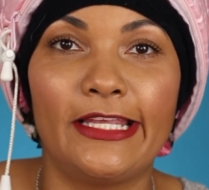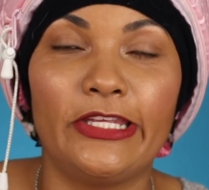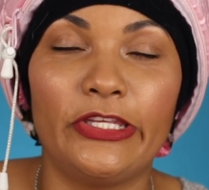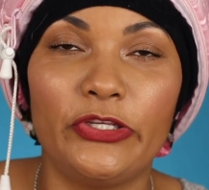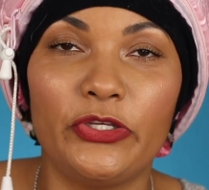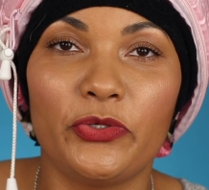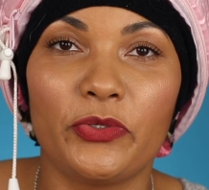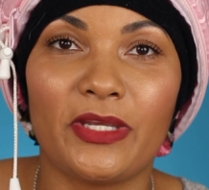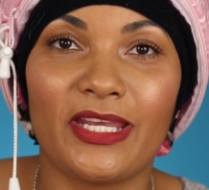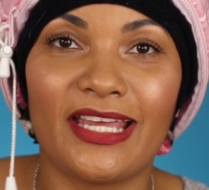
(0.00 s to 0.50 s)

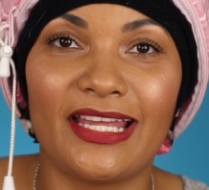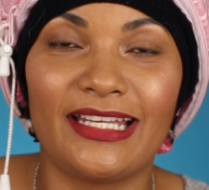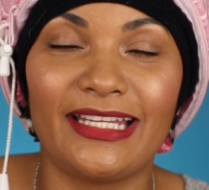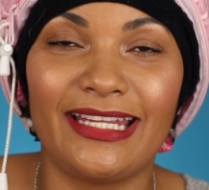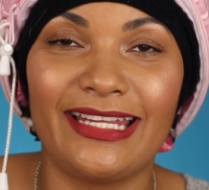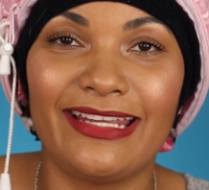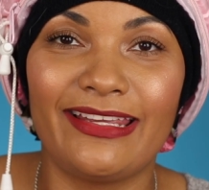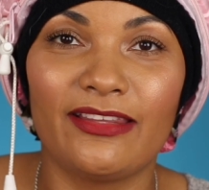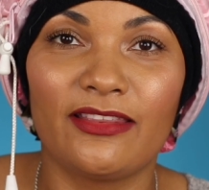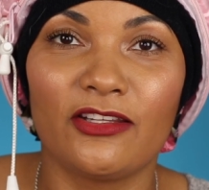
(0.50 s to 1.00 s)
You can
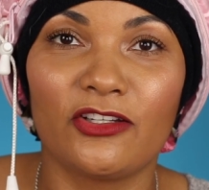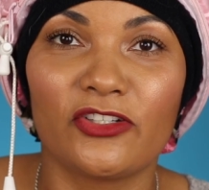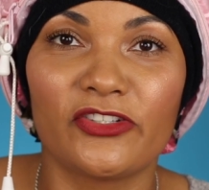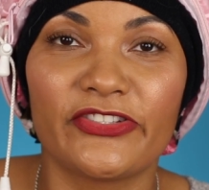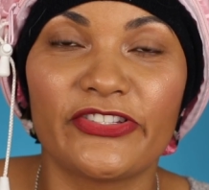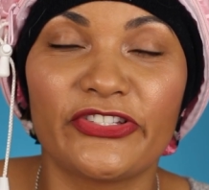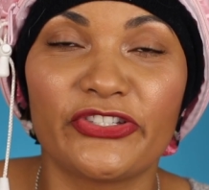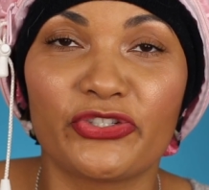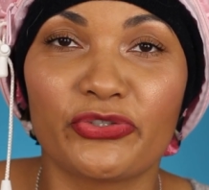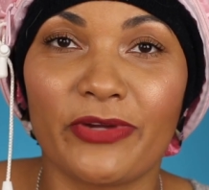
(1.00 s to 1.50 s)
either
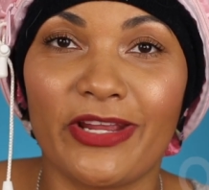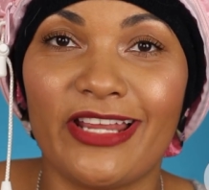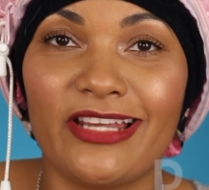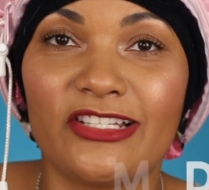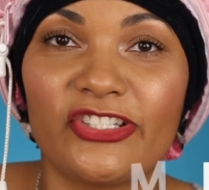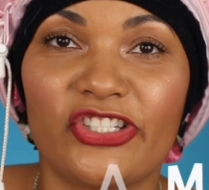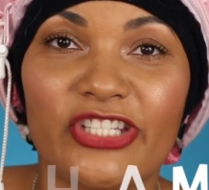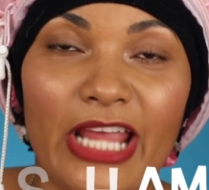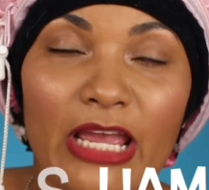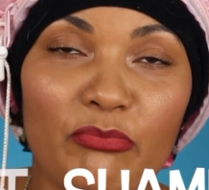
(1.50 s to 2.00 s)

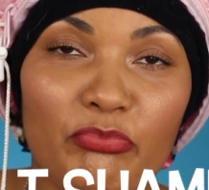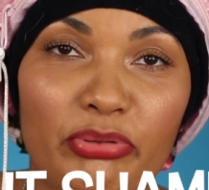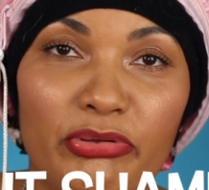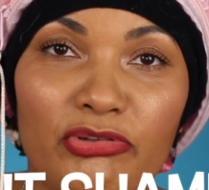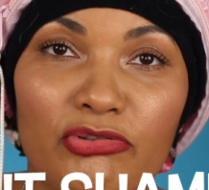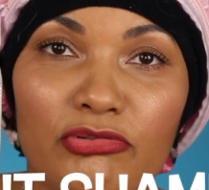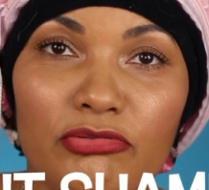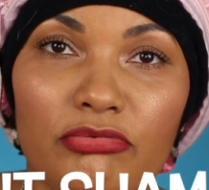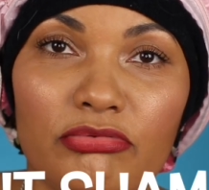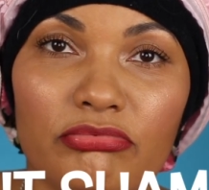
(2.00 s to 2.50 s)
straight
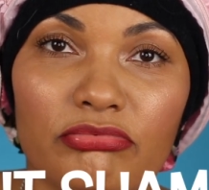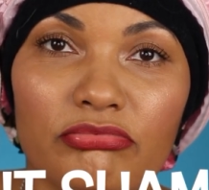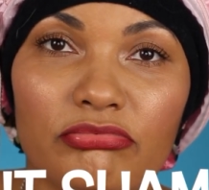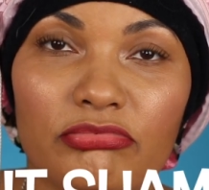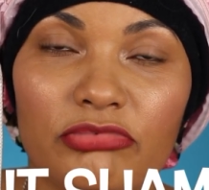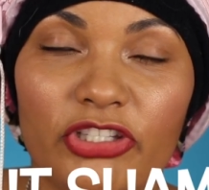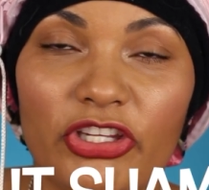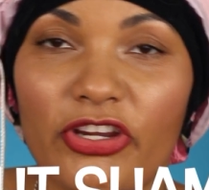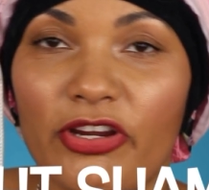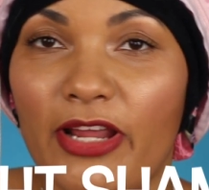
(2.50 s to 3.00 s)
shampoo
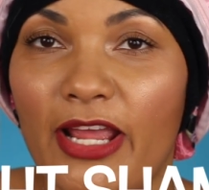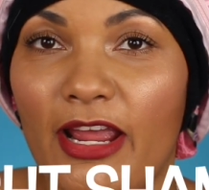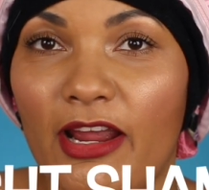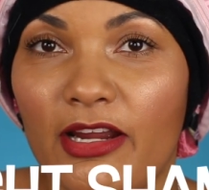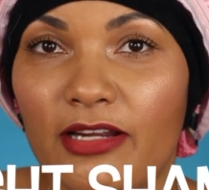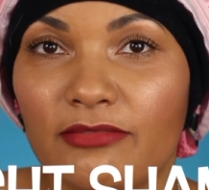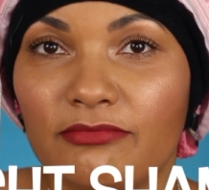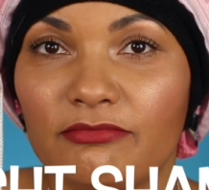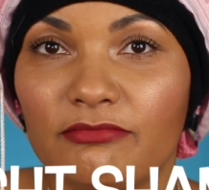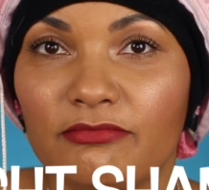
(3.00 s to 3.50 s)
your
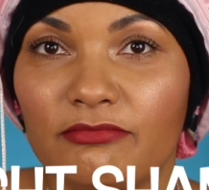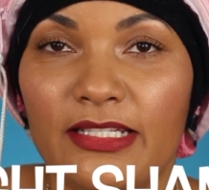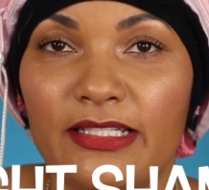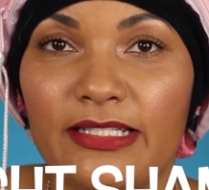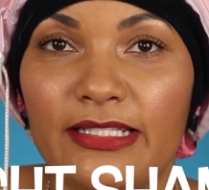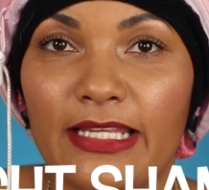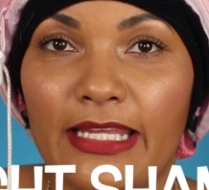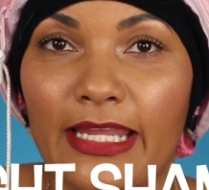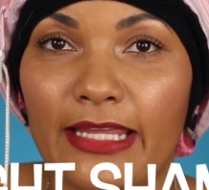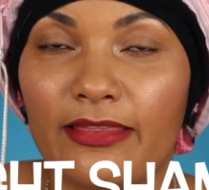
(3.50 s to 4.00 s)
hair
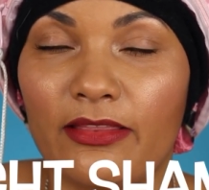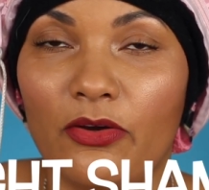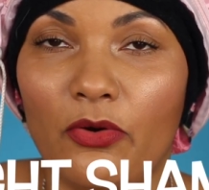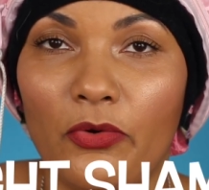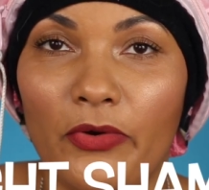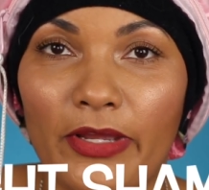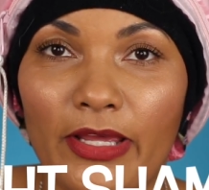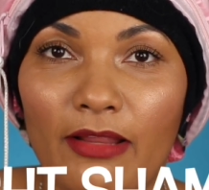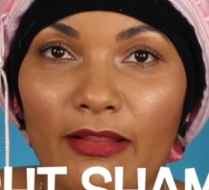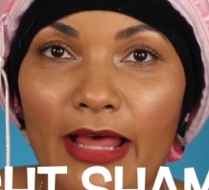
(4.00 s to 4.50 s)
to get the
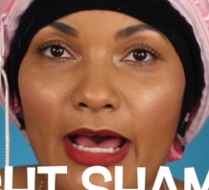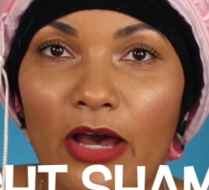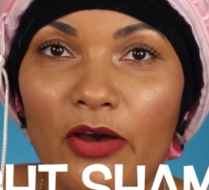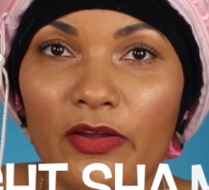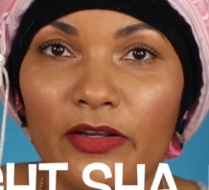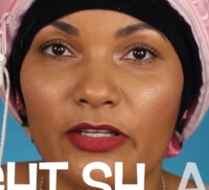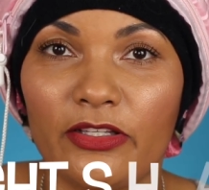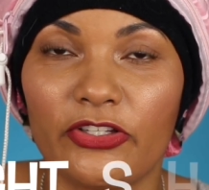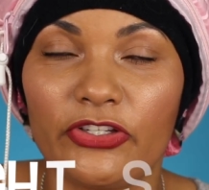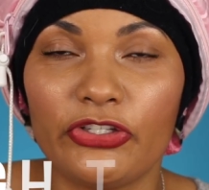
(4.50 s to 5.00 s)
oil
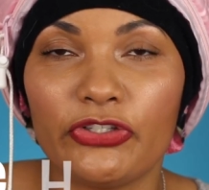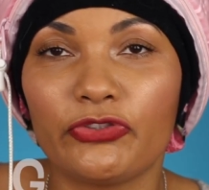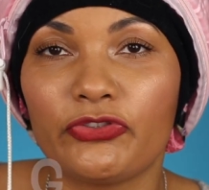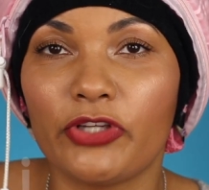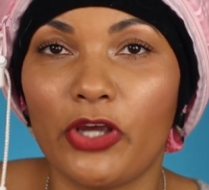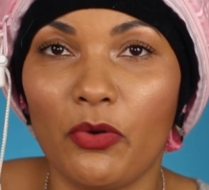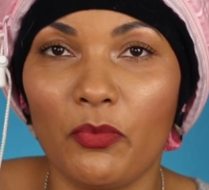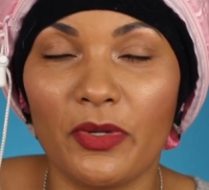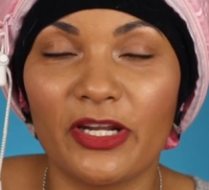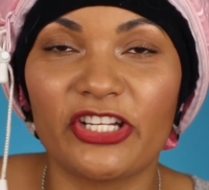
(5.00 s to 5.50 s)
out. You
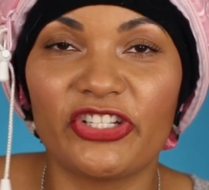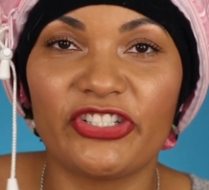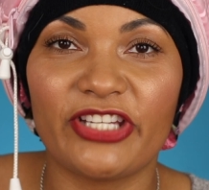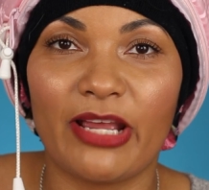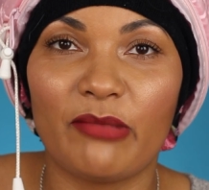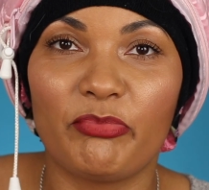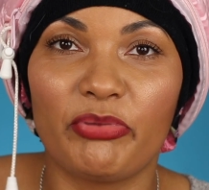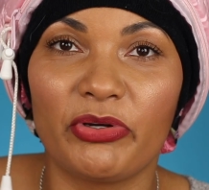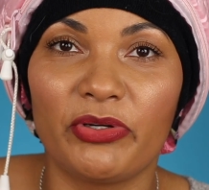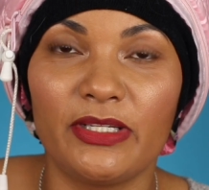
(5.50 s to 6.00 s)
don't want to
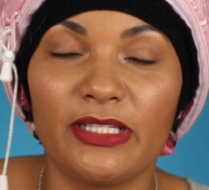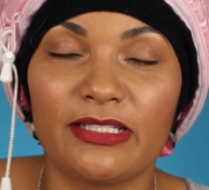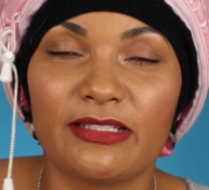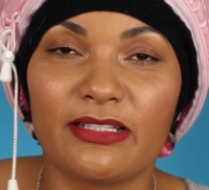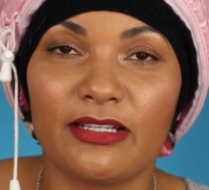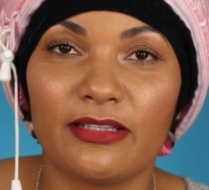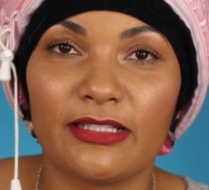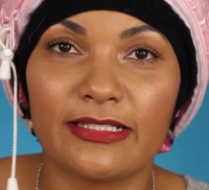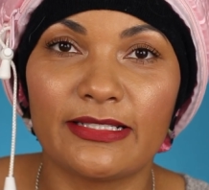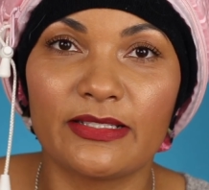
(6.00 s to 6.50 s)
shampoo it
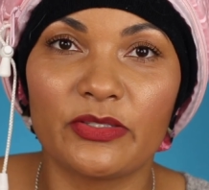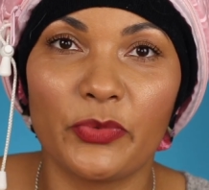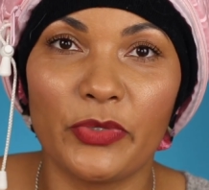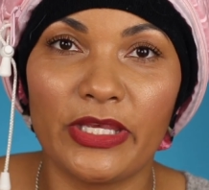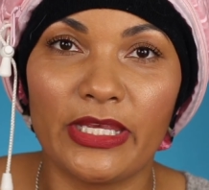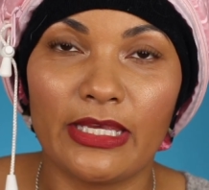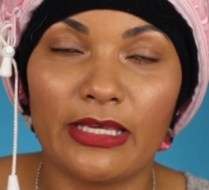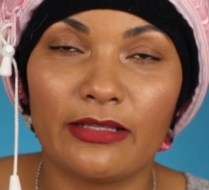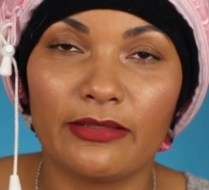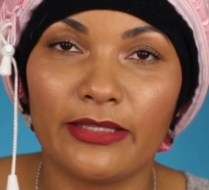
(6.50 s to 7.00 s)
until it's
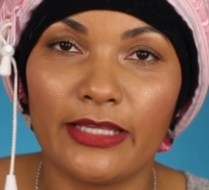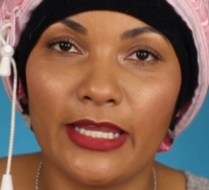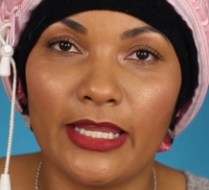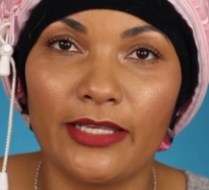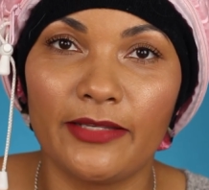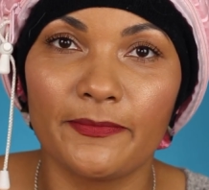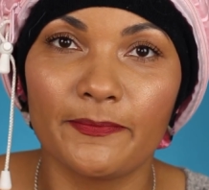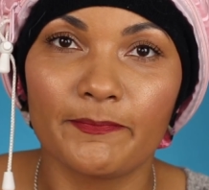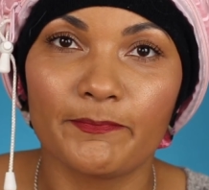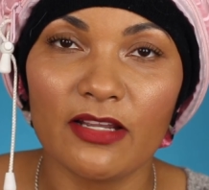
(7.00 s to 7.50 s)
squeaky
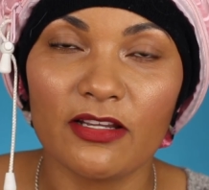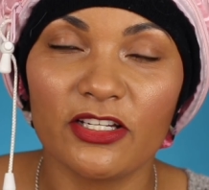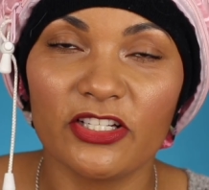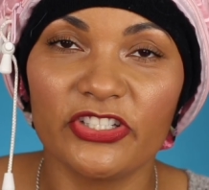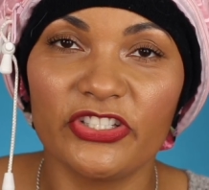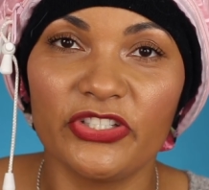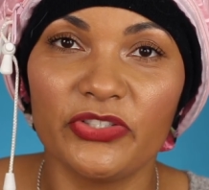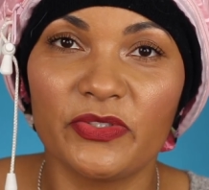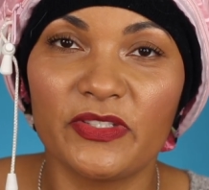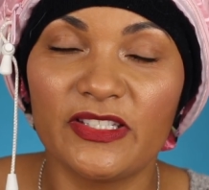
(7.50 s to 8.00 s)
clean
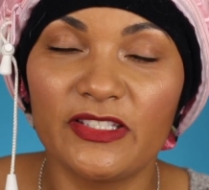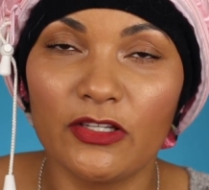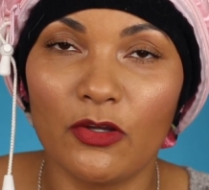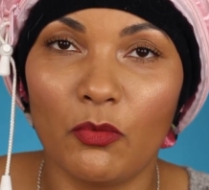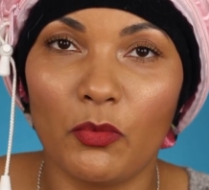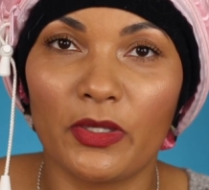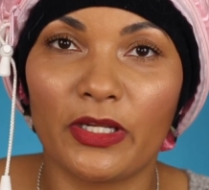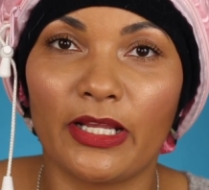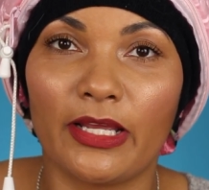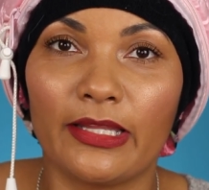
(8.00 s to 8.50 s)
because you
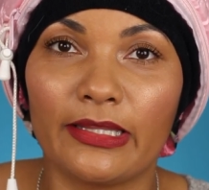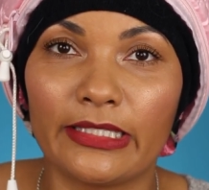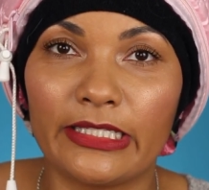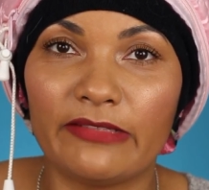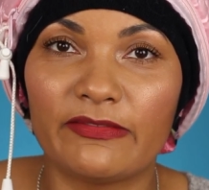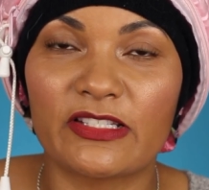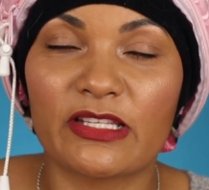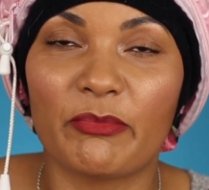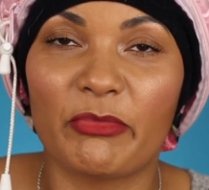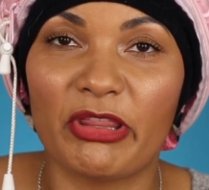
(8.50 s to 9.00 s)
still want to
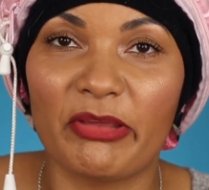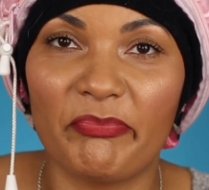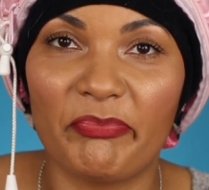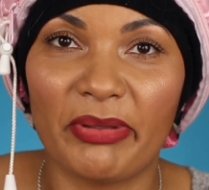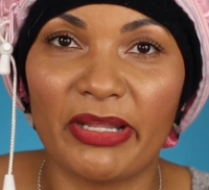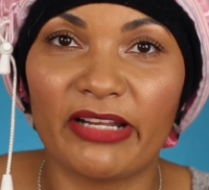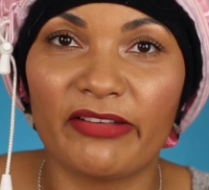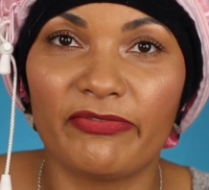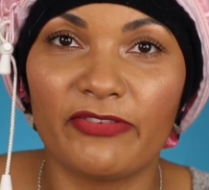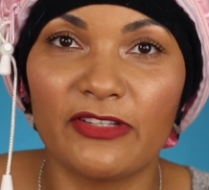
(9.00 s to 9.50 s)
leave some of the
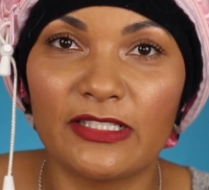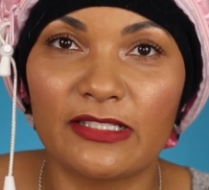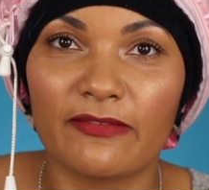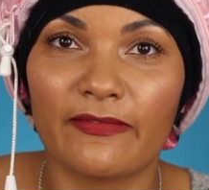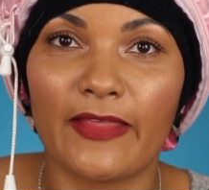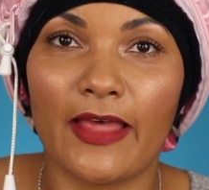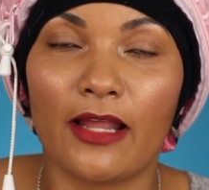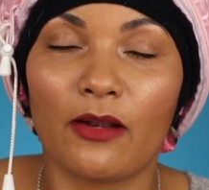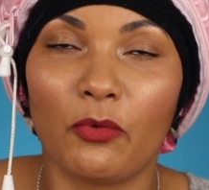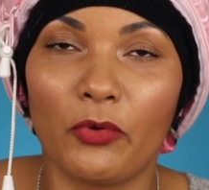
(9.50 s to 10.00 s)
benefits
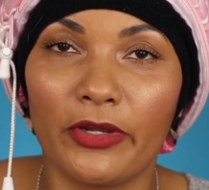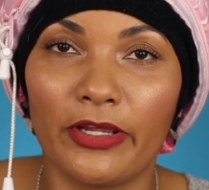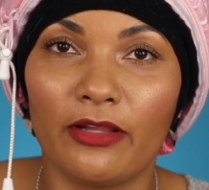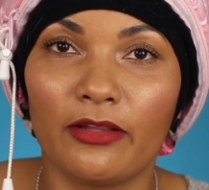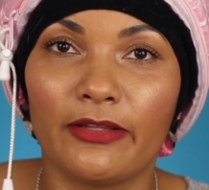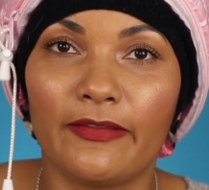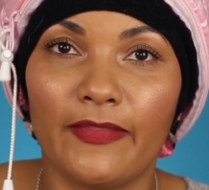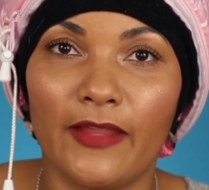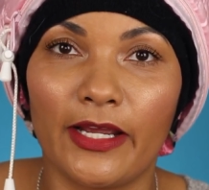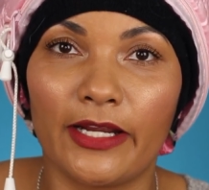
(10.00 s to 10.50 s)
of that
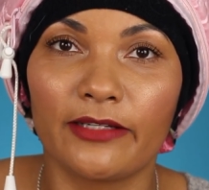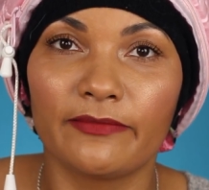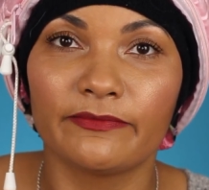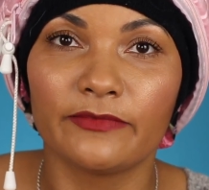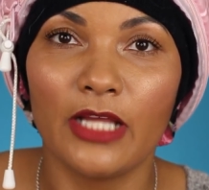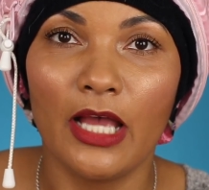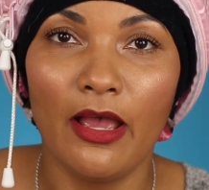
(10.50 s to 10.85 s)
oil in there.